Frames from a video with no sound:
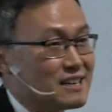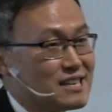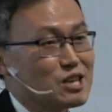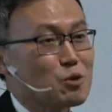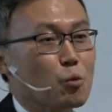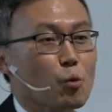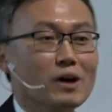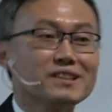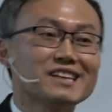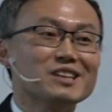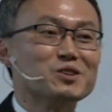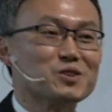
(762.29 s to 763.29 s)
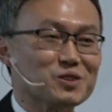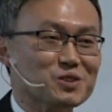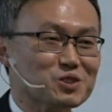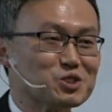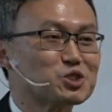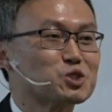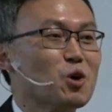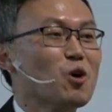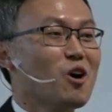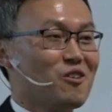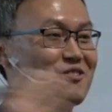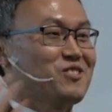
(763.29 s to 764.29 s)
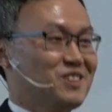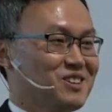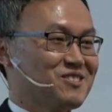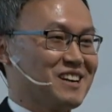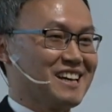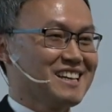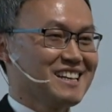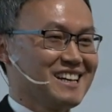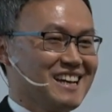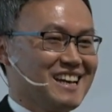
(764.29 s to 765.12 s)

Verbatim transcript: he wanted to show off, right,